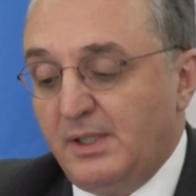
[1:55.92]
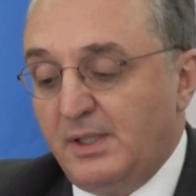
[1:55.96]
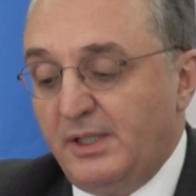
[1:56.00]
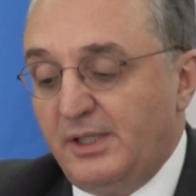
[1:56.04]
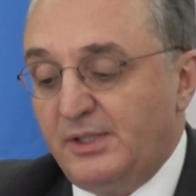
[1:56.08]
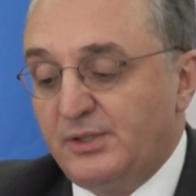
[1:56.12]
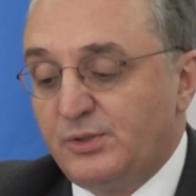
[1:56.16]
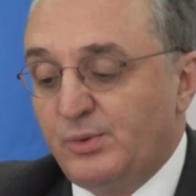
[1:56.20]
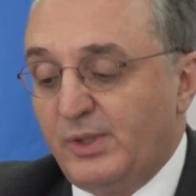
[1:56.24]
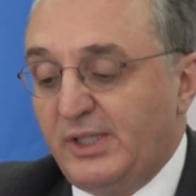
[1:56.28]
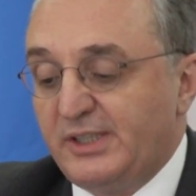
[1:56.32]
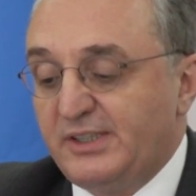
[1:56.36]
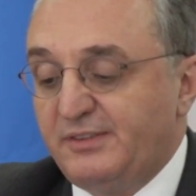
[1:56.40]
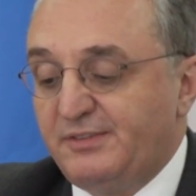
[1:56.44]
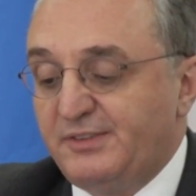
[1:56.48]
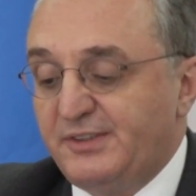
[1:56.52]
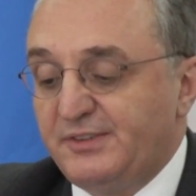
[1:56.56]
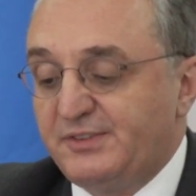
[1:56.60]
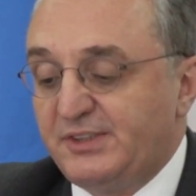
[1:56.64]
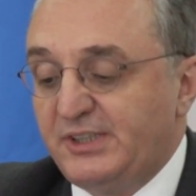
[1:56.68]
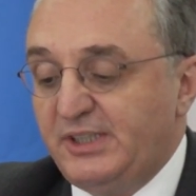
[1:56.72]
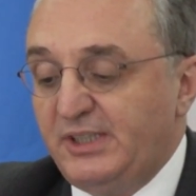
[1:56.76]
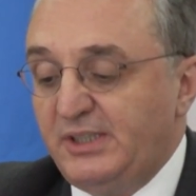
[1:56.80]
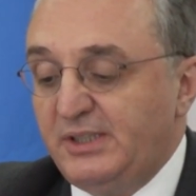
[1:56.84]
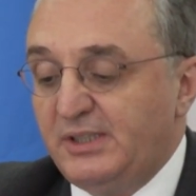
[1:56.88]
In
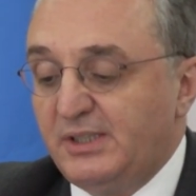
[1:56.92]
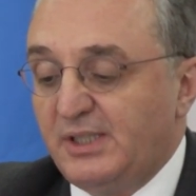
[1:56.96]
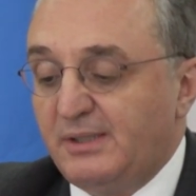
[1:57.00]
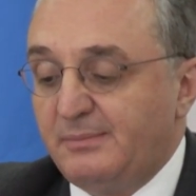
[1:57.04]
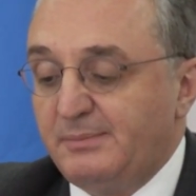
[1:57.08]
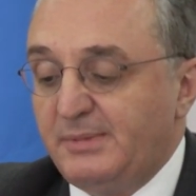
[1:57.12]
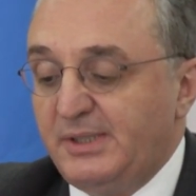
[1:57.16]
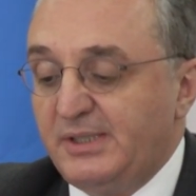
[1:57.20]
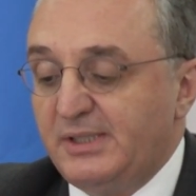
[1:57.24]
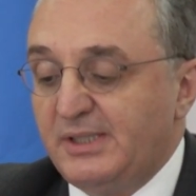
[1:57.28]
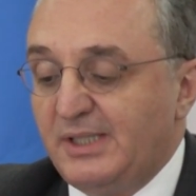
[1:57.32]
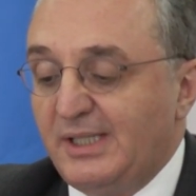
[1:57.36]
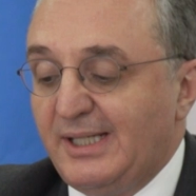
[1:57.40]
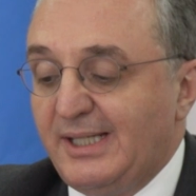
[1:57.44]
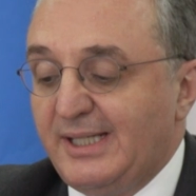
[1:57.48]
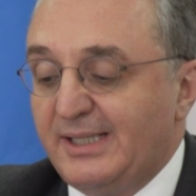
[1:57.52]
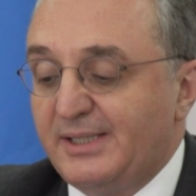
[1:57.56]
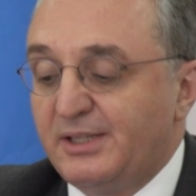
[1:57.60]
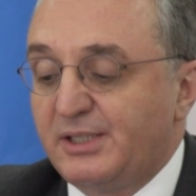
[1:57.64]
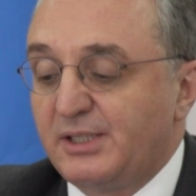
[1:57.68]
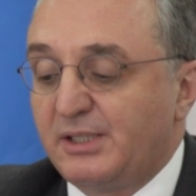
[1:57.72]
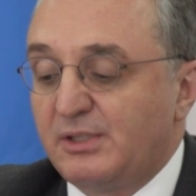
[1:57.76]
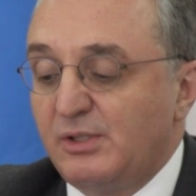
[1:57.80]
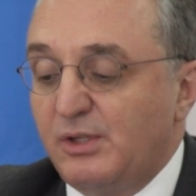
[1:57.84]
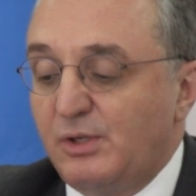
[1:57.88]
2015, Armenia
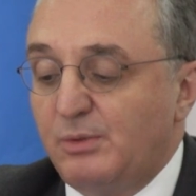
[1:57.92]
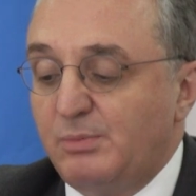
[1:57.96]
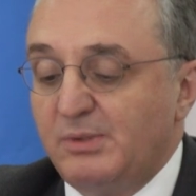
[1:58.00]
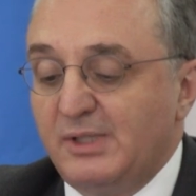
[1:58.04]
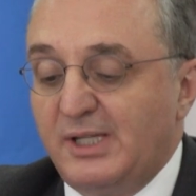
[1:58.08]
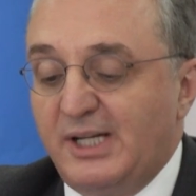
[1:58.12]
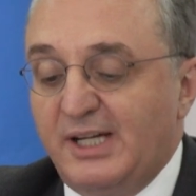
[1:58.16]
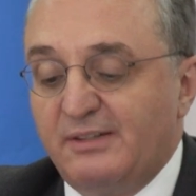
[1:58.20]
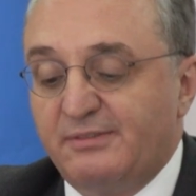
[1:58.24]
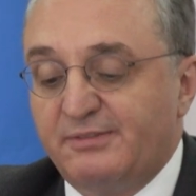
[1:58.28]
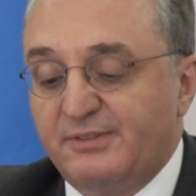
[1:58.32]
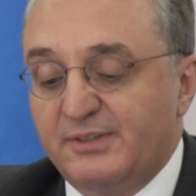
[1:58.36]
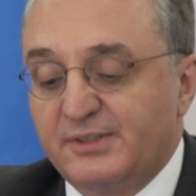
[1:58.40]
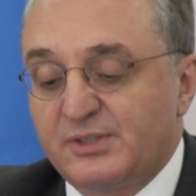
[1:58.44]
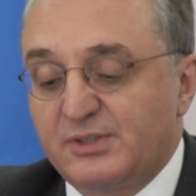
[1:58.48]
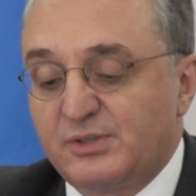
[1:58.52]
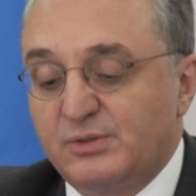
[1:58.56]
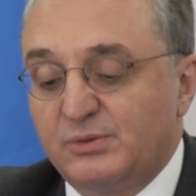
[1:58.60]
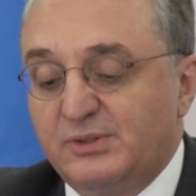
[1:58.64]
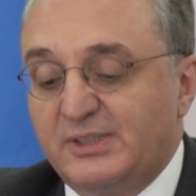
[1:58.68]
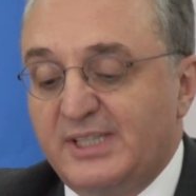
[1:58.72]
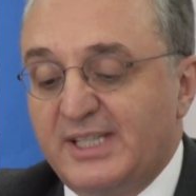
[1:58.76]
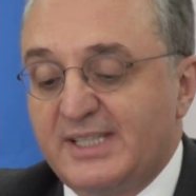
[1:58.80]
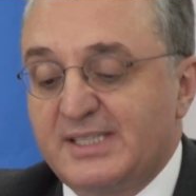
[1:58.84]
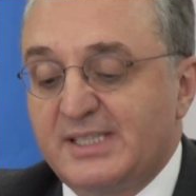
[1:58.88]
led the global efforts to
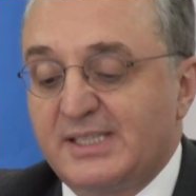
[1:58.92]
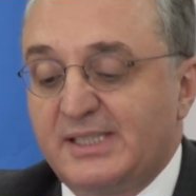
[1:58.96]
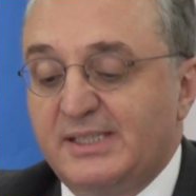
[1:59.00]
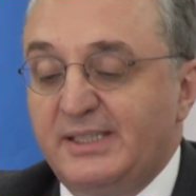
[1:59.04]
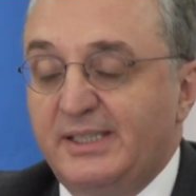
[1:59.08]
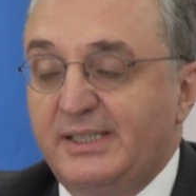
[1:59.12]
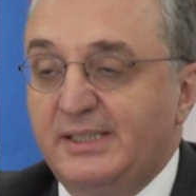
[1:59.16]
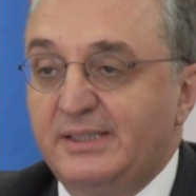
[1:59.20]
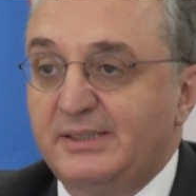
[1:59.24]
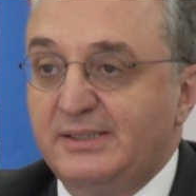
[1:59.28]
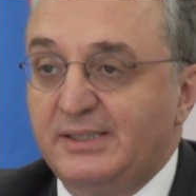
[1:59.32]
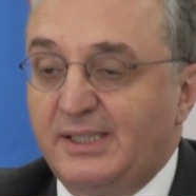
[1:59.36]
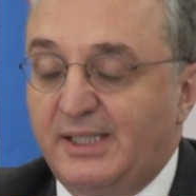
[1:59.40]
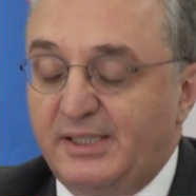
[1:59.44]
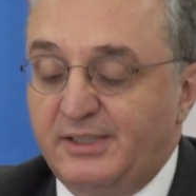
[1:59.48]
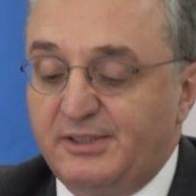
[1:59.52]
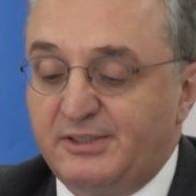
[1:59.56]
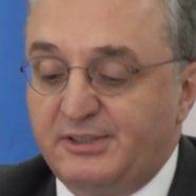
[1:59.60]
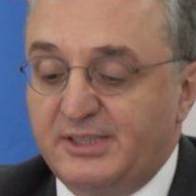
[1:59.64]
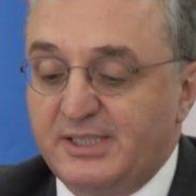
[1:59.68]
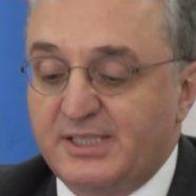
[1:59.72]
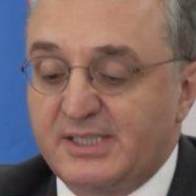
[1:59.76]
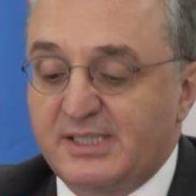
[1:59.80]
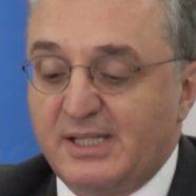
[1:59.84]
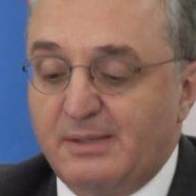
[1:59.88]
designate
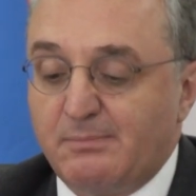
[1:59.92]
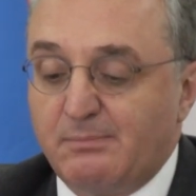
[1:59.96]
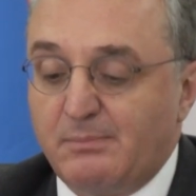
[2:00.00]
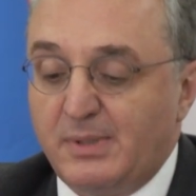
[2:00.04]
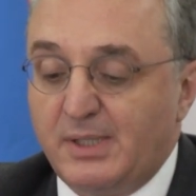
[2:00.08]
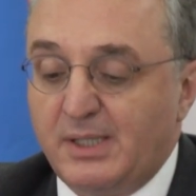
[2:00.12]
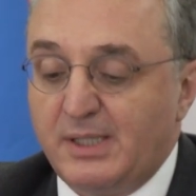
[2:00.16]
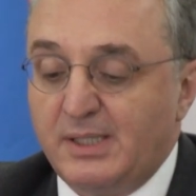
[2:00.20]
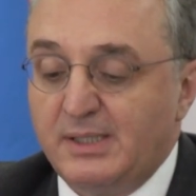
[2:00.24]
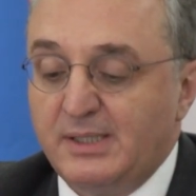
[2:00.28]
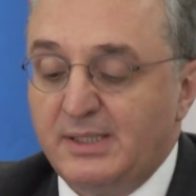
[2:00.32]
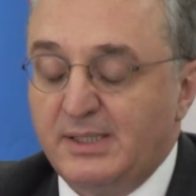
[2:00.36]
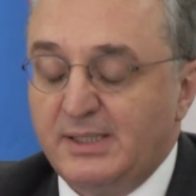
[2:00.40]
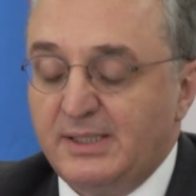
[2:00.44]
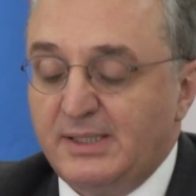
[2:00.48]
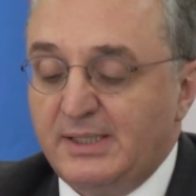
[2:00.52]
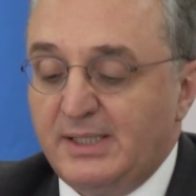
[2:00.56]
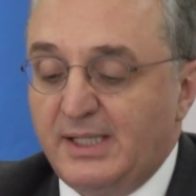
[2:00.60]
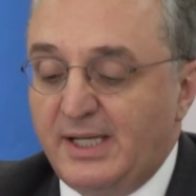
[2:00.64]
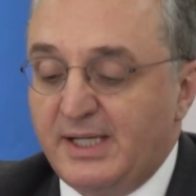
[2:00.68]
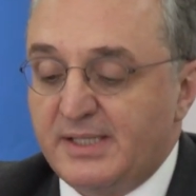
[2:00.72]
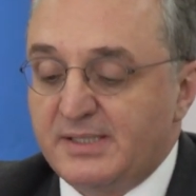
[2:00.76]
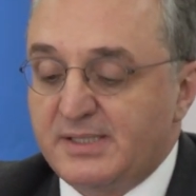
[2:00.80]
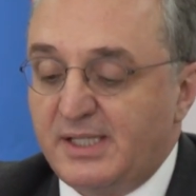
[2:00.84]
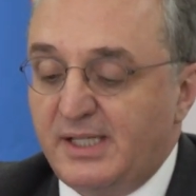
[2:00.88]
9th December
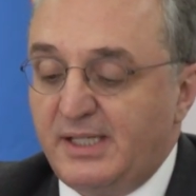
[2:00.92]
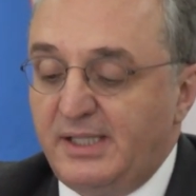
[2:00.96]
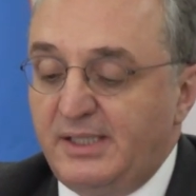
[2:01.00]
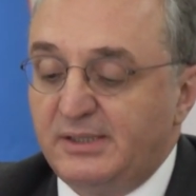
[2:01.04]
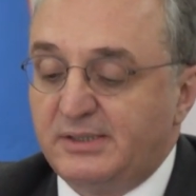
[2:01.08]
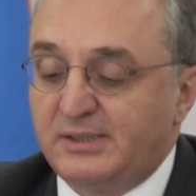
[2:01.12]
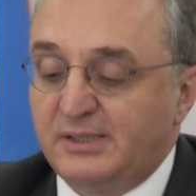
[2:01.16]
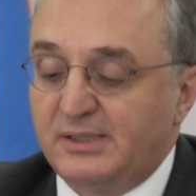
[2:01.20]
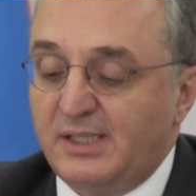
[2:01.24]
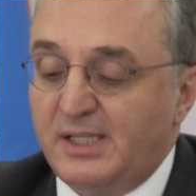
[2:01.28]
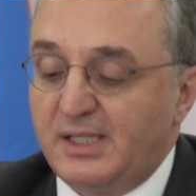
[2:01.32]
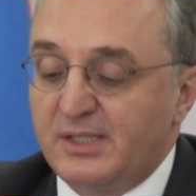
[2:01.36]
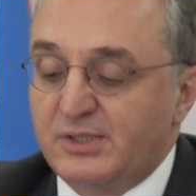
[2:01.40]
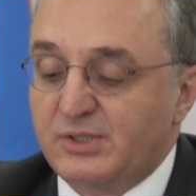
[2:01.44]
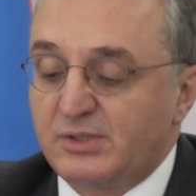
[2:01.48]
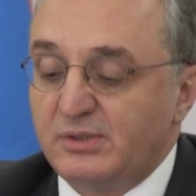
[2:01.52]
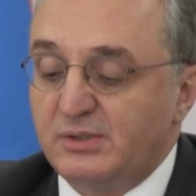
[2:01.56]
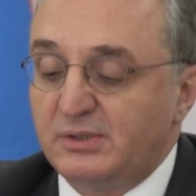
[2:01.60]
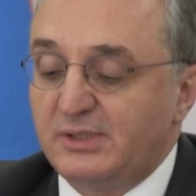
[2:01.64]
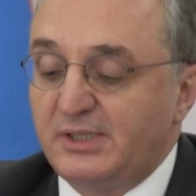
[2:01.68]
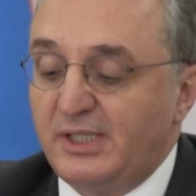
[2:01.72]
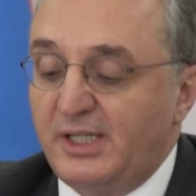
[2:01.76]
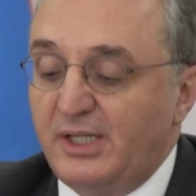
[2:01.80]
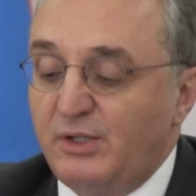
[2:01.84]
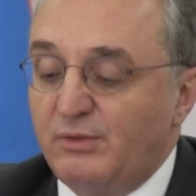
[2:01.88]
as the
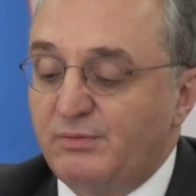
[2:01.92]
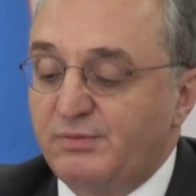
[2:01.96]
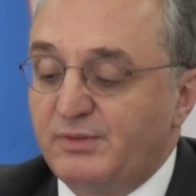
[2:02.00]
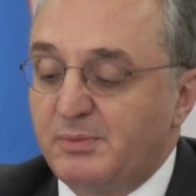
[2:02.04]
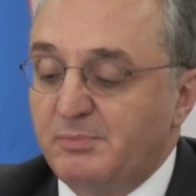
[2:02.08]
International Day of